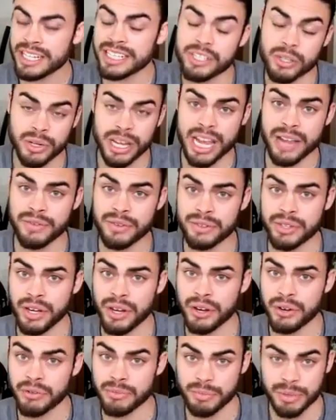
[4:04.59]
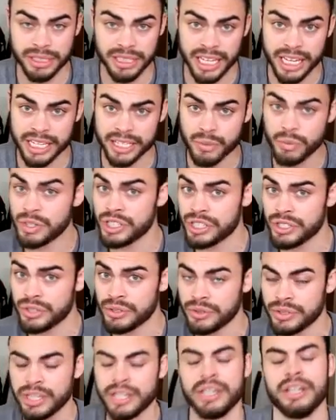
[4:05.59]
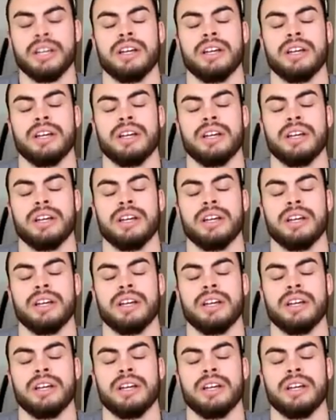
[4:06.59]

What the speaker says: It's okay if you don't, but would you?